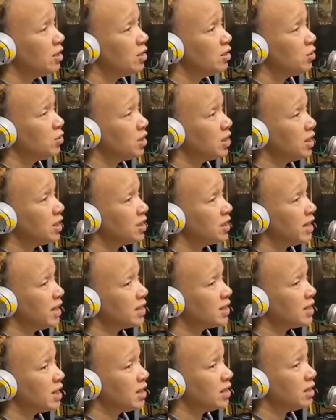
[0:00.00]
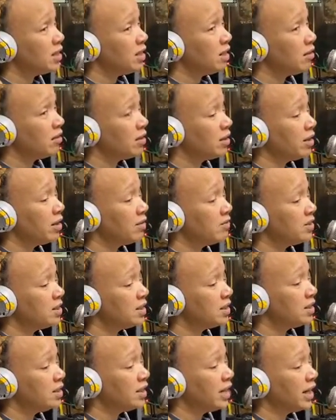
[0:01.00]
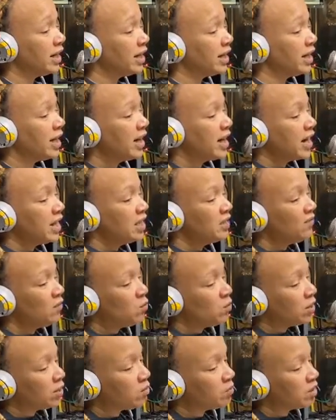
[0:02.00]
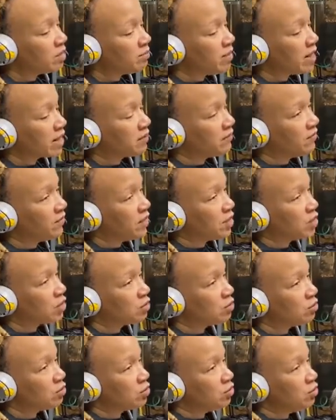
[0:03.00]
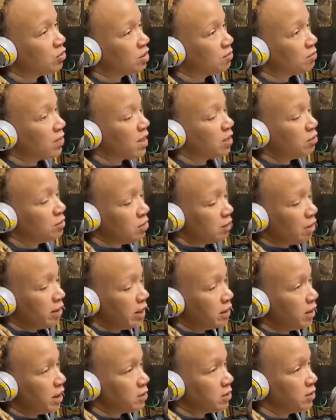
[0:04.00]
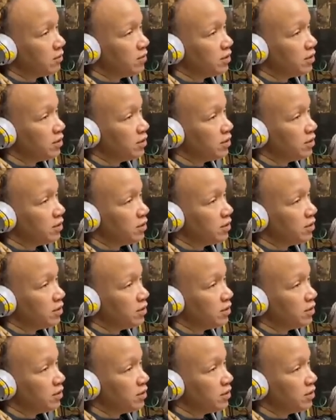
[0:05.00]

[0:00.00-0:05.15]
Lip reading: You can get that taken care of today. And if you really want to make it official, you can go ahead and answer it if you